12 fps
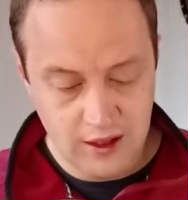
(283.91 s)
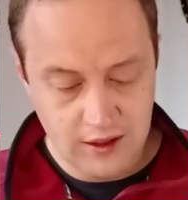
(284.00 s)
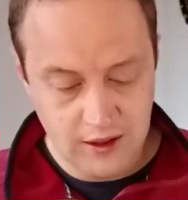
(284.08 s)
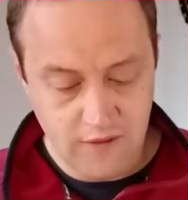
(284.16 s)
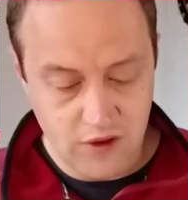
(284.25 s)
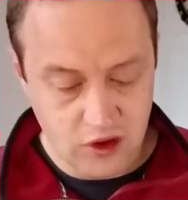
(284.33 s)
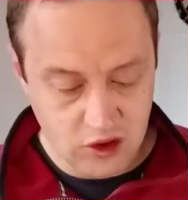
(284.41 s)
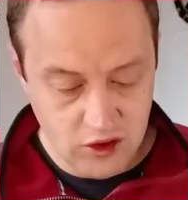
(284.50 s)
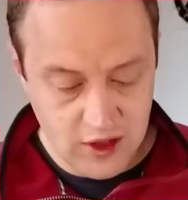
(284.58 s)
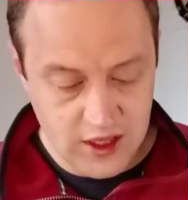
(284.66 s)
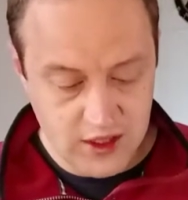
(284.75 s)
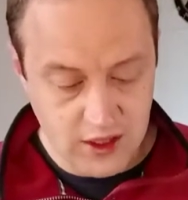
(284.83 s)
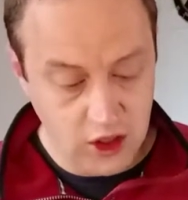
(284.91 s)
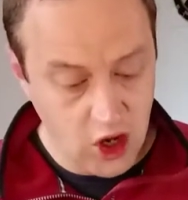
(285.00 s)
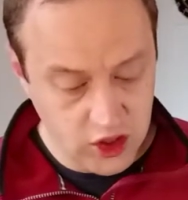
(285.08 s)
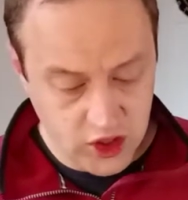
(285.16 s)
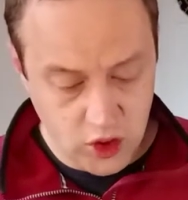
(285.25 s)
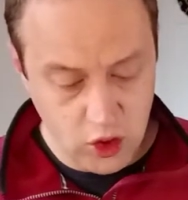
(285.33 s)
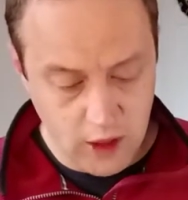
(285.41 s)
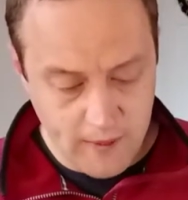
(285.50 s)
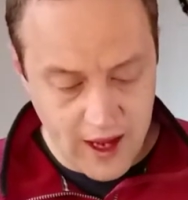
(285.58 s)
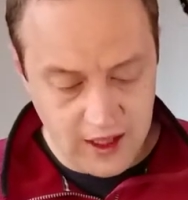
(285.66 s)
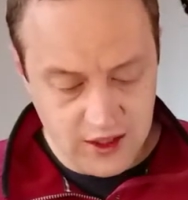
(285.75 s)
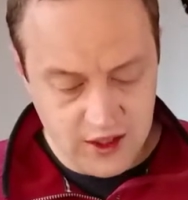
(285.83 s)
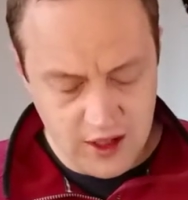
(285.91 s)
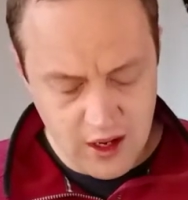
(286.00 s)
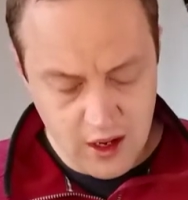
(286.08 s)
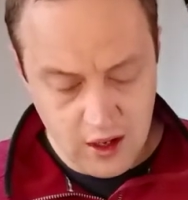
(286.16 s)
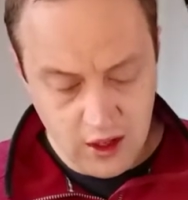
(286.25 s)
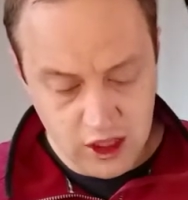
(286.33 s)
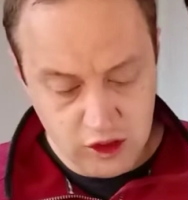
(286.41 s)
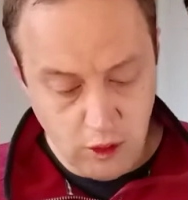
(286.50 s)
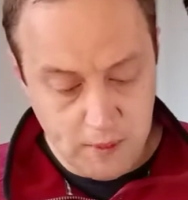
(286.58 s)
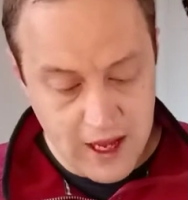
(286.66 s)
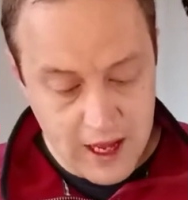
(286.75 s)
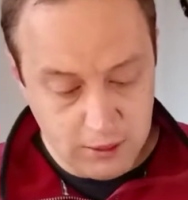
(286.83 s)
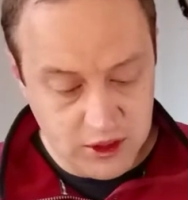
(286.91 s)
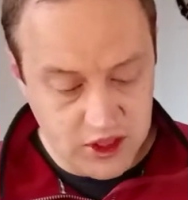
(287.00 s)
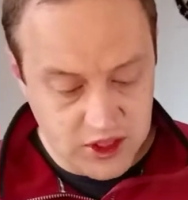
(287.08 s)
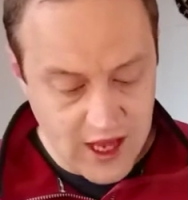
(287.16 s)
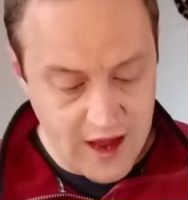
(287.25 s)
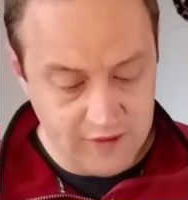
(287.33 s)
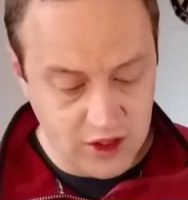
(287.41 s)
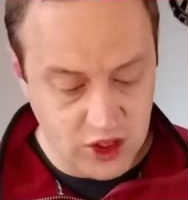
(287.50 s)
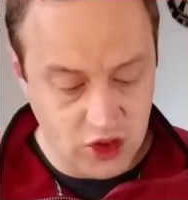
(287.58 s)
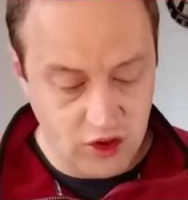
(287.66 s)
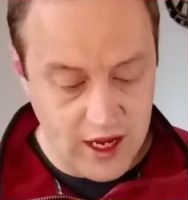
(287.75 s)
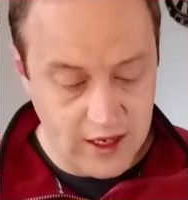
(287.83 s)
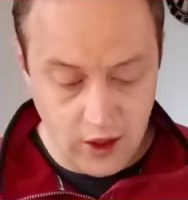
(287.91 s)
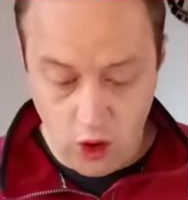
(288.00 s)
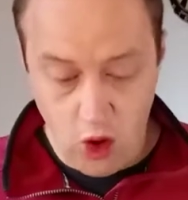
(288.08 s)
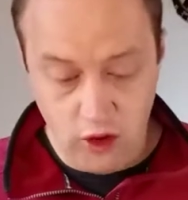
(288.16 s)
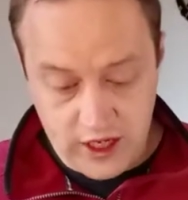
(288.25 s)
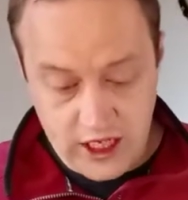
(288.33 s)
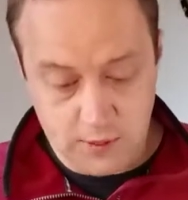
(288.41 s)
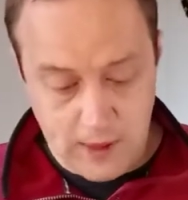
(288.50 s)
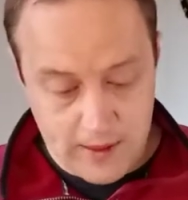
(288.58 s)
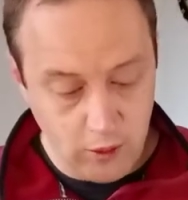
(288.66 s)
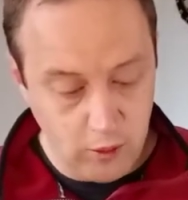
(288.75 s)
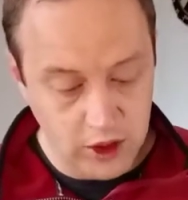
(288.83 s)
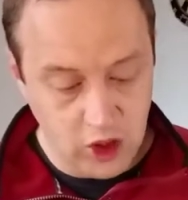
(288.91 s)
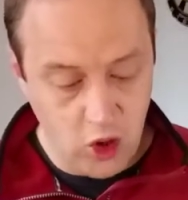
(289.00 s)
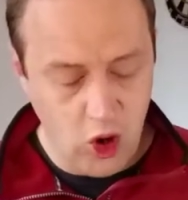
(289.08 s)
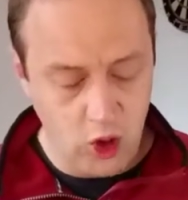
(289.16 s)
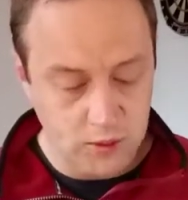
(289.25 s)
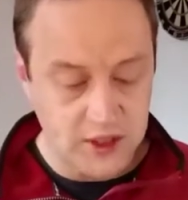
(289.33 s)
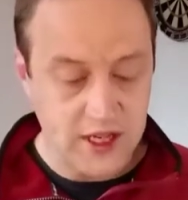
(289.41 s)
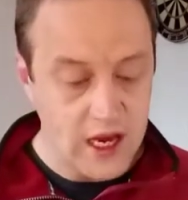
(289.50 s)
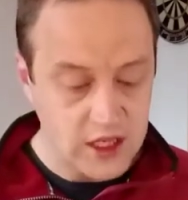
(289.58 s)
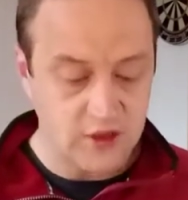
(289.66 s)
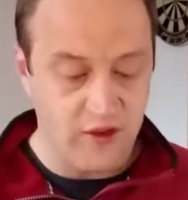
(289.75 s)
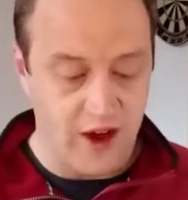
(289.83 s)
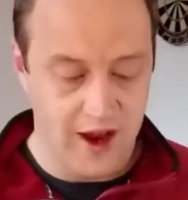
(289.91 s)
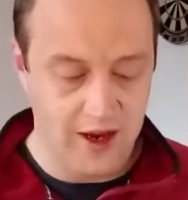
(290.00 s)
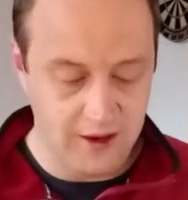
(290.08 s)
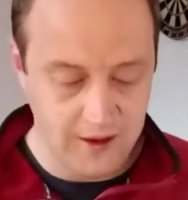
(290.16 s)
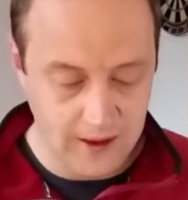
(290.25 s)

If you do this, and God so commands, you will be able to stand the strain, and all these people will go home satisfied.